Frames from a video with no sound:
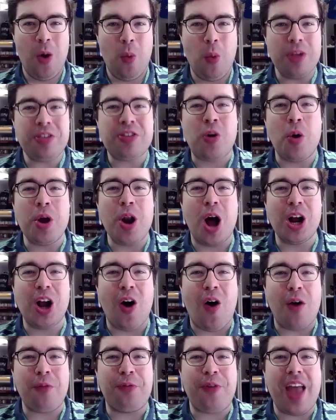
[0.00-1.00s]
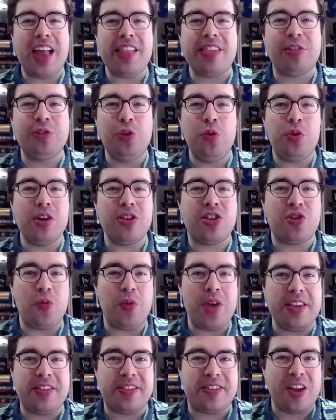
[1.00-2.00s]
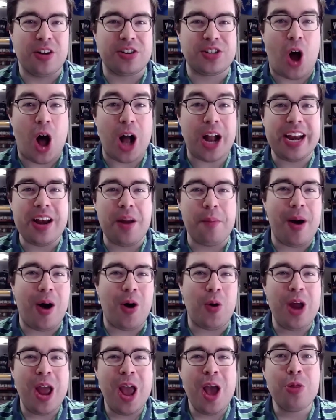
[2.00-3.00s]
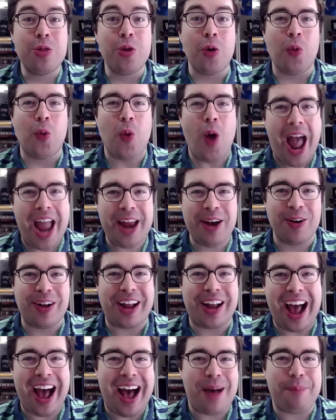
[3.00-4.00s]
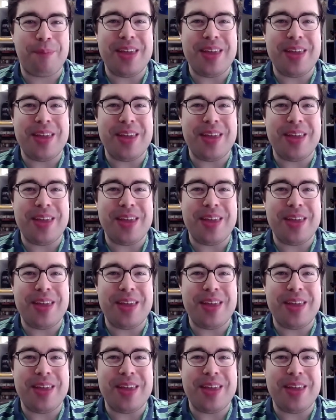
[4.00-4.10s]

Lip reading: What's going on, golf fans? Lucas Suisse here talking about the Ryder Cup.